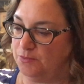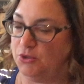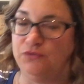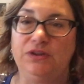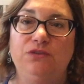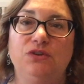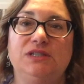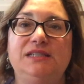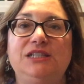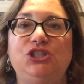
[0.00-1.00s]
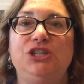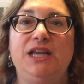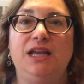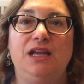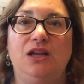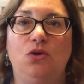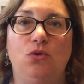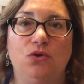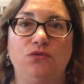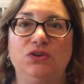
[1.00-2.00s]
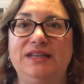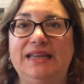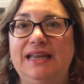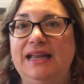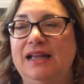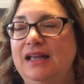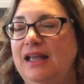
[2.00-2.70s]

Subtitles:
perfect for stitching or for knitting.